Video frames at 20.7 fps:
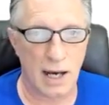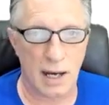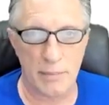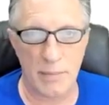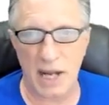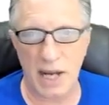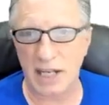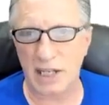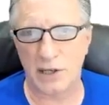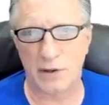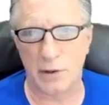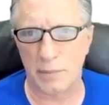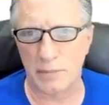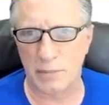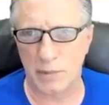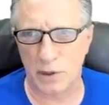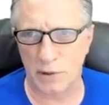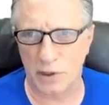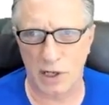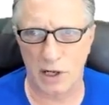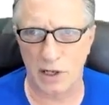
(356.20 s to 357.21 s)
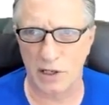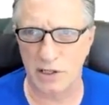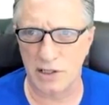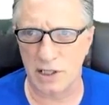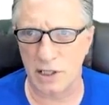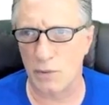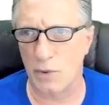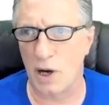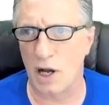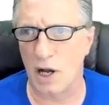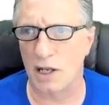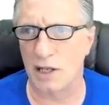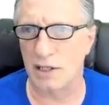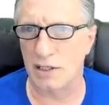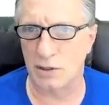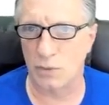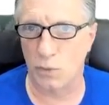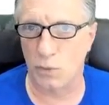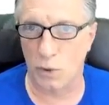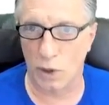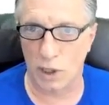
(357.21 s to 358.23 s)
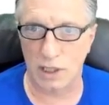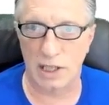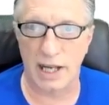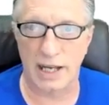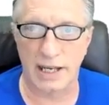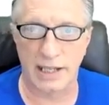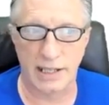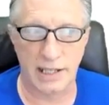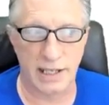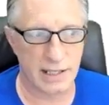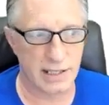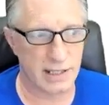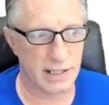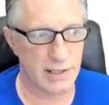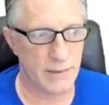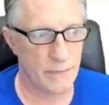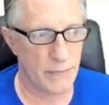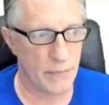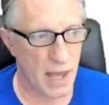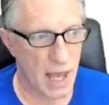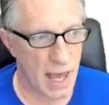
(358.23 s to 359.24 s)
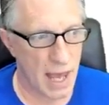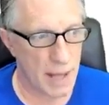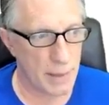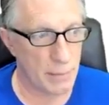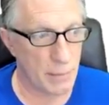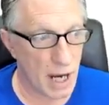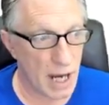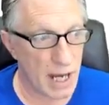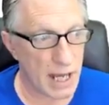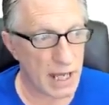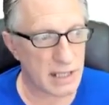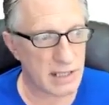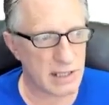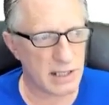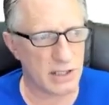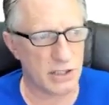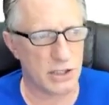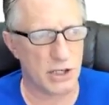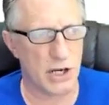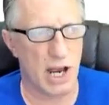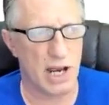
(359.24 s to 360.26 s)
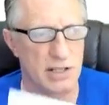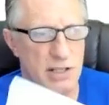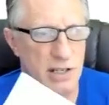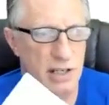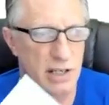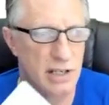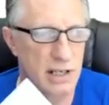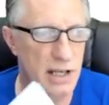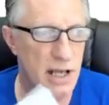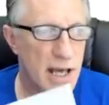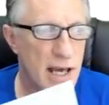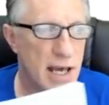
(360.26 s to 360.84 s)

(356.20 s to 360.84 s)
Many cryptocurrency wallets work like this. And my suggestion